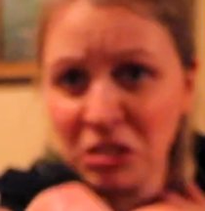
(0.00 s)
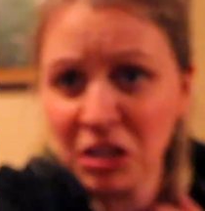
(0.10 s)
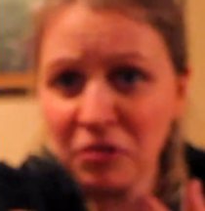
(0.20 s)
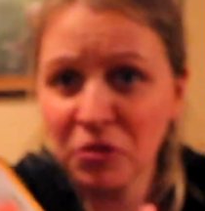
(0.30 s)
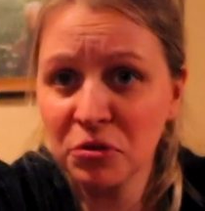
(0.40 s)
to
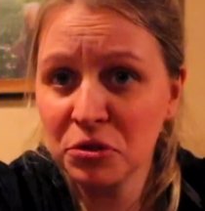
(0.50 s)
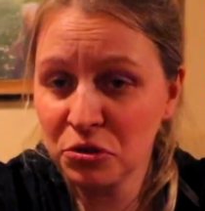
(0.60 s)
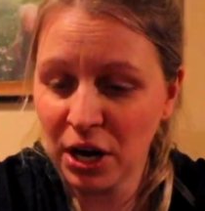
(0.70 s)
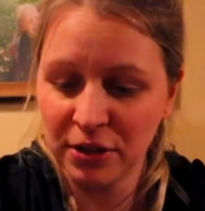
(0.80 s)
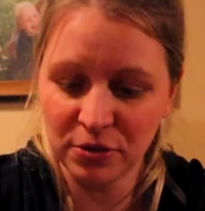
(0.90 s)
give those a
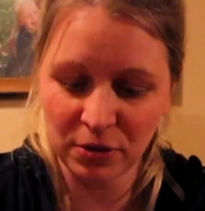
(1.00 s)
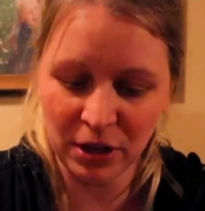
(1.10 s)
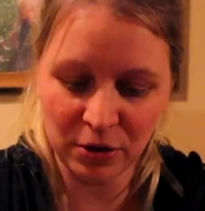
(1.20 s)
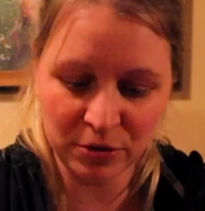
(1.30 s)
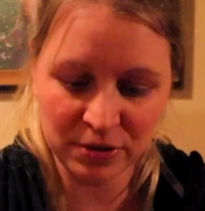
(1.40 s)
try. So
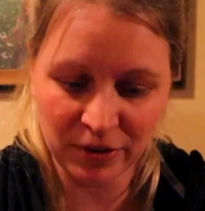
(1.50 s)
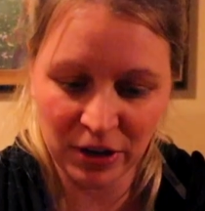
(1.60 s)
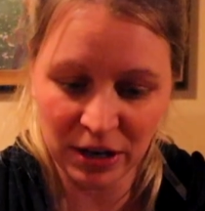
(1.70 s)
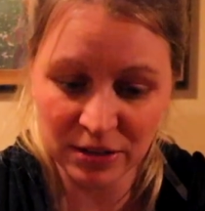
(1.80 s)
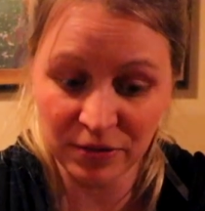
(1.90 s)
that was very
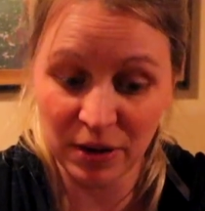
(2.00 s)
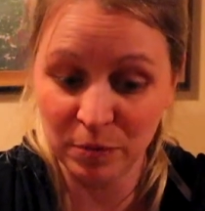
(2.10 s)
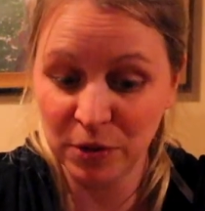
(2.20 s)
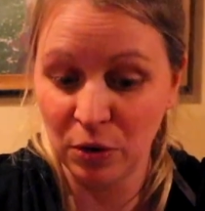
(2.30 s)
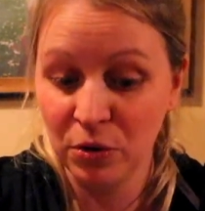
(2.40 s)
nice of
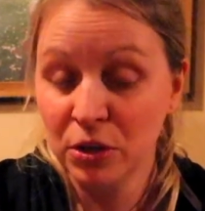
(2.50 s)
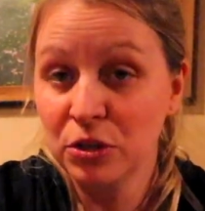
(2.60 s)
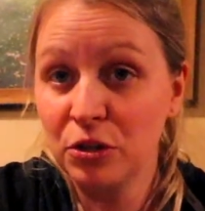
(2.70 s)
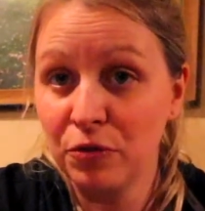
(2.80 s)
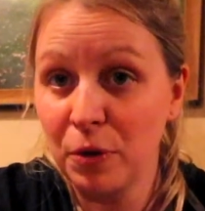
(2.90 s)
them. So
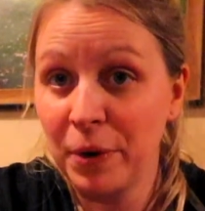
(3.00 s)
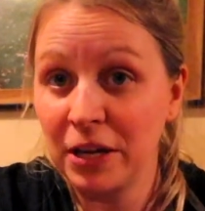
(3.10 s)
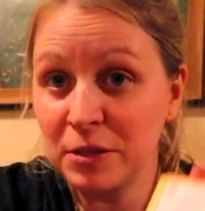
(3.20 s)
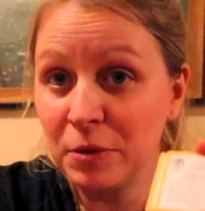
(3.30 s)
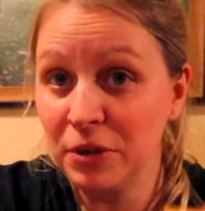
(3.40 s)
so for my
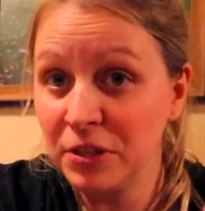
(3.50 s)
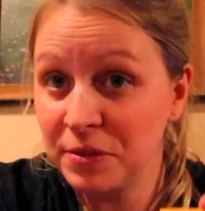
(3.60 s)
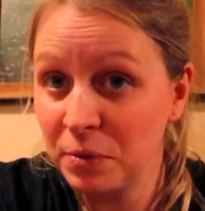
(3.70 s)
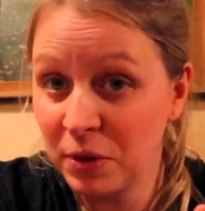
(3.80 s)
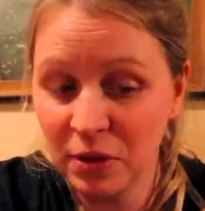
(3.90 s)

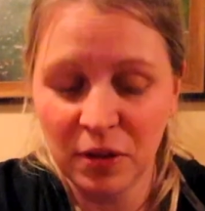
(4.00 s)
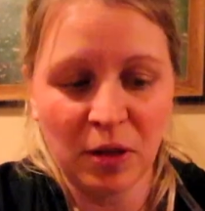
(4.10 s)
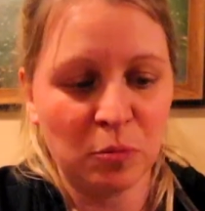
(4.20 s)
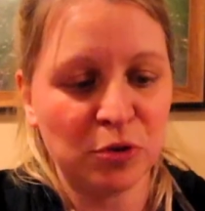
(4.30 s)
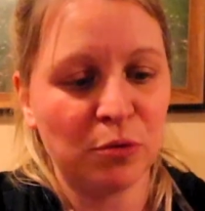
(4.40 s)
experience with
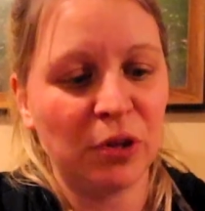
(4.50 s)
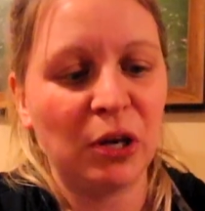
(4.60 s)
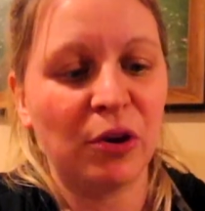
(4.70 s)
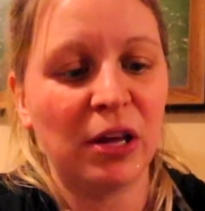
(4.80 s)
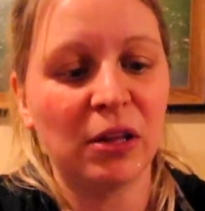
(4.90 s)
them was really
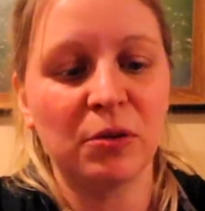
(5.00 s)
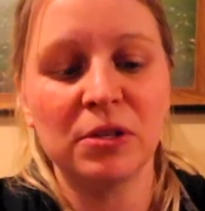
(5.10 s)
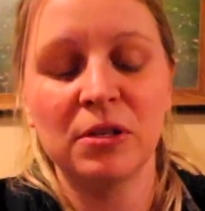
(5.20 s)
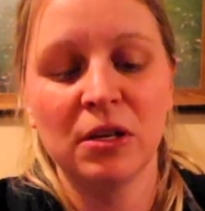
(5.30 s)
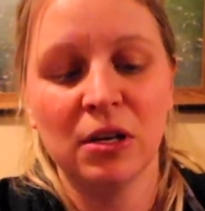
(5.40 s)
great. That
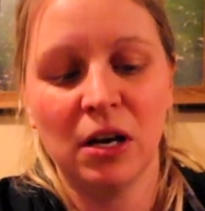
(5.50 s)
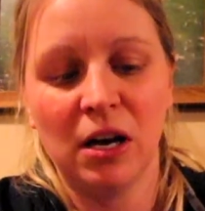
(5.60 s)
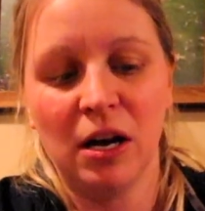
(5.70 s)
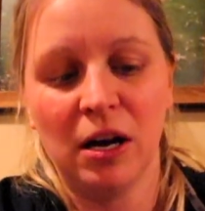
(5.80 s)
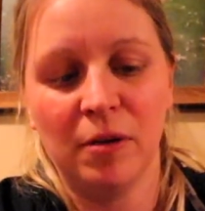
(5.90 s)
was
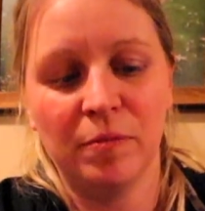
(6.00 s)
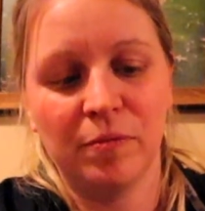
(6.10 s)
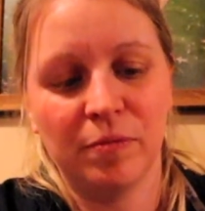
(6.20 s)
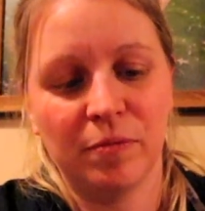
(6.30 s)
um,